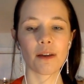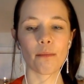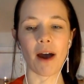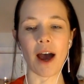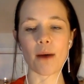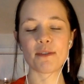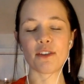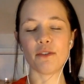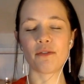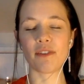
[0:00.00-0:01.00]
Perhaps
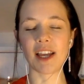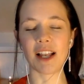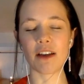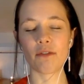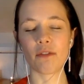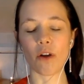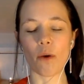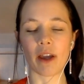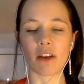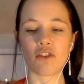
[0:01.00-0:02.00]
you feel it
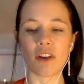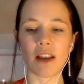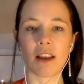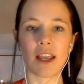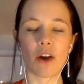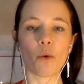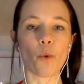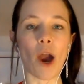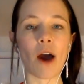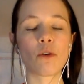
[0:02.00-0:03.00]
flowing gently
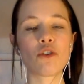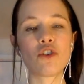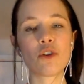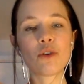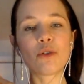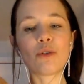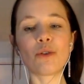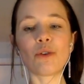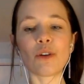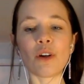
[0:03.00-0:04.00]
around you,
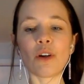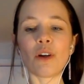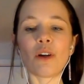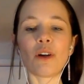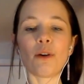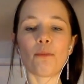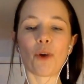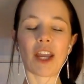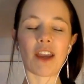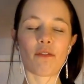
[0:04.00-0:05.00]

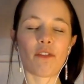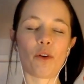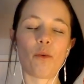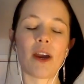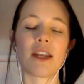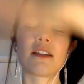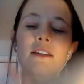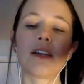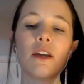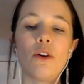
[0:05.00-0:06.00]
bringing
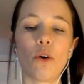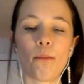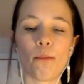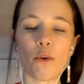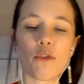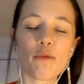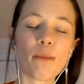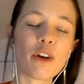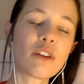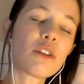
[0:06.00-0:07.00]
fluidity or
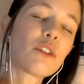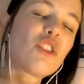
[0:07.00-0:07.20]
movement.